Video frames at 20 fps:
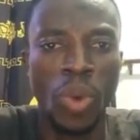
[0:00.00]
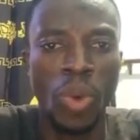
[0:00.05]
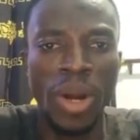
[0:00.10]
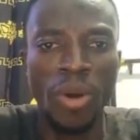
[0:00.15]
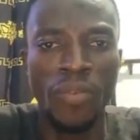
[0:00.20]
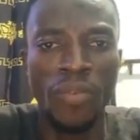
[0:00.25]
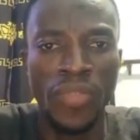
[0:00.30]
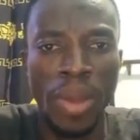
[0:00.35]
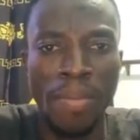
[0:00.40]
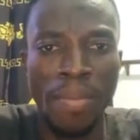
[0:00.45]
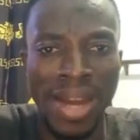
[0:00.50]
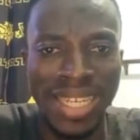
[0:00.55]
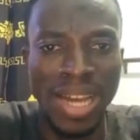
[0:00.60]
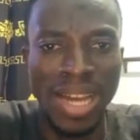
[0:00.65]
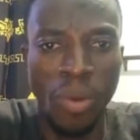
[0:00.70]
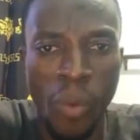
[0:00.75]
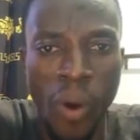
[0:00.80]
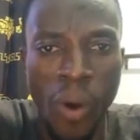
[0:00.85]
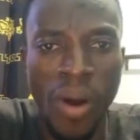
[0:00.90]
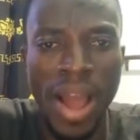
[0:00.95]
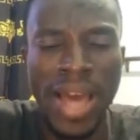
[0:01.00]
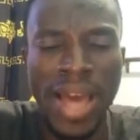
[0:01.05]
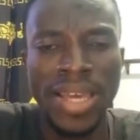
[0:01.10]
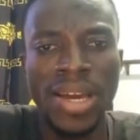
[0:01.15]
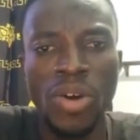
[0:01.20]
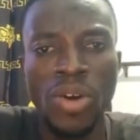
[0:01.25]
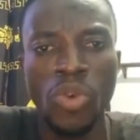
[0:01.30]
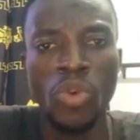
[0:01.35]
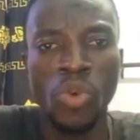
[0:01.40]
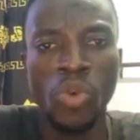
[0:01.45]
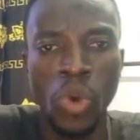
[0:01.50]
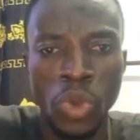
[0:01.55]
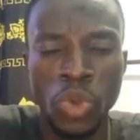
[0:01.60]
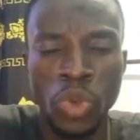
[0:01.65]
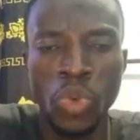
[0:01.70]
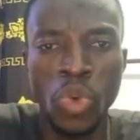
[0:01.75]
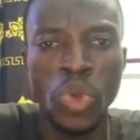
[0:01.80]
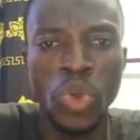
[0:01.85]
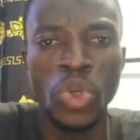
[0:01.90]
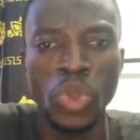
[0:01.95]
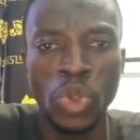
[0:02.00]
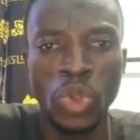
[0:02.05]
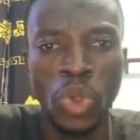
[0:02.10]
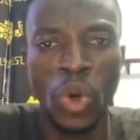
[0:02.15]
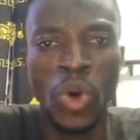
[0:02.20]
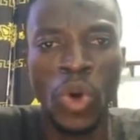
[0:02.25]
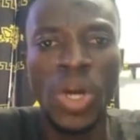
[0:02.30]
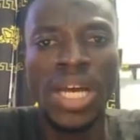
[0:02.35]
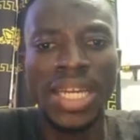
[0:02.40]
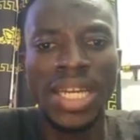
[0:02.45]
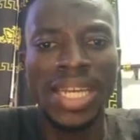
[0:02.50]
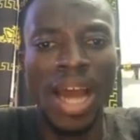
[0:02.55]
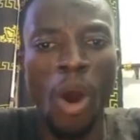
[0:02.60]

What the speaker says: One of them, I had rosewood, you know.